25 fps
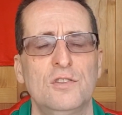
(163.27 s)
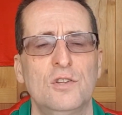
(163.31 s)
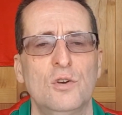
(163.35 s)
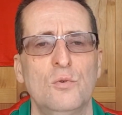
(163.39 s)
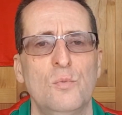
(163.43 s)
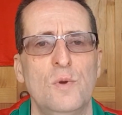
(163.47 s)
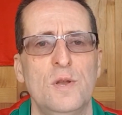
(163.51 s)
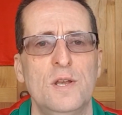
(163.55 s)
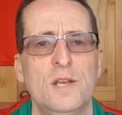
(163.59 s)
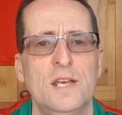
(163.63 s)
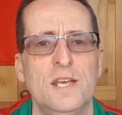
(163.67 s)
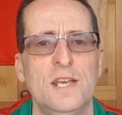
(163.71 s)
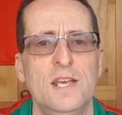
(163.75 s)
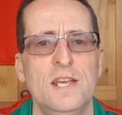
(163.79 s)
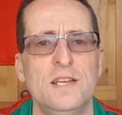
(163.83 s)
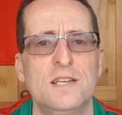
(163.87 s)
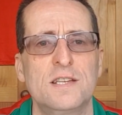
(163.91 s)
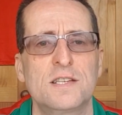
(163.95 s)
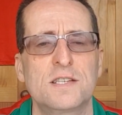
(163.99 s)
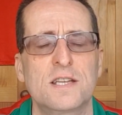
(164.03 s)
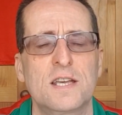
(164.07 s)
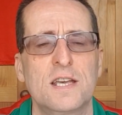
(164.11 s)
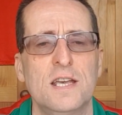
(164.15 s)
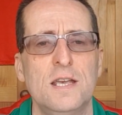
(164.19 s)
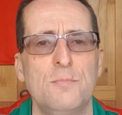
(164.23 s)
that we need
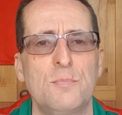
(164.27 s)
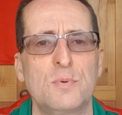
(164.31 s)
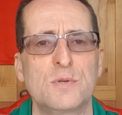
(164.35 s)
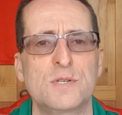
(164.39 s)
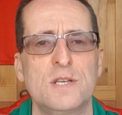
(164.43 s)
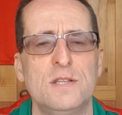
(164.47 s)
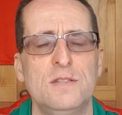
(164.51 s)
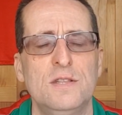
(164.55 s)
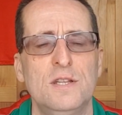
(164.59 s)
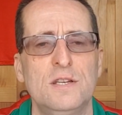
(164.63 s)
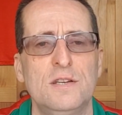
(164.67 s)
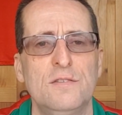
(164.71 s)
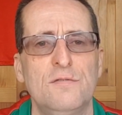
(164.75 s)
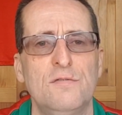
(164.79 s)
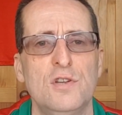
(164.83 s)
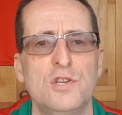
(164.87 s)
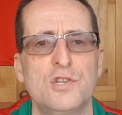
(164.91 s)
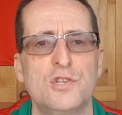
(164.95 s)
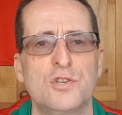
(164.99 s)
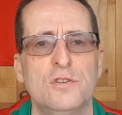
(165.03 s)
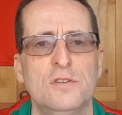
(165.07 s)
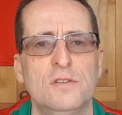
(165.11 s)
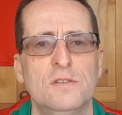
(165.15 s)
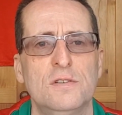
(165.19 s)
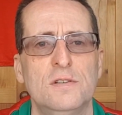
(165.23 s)
to keep us in the
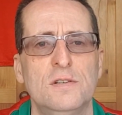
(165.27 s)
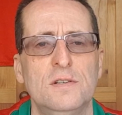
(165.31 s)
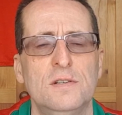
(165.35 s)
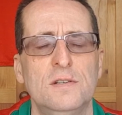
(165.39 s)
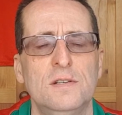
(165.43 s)
division.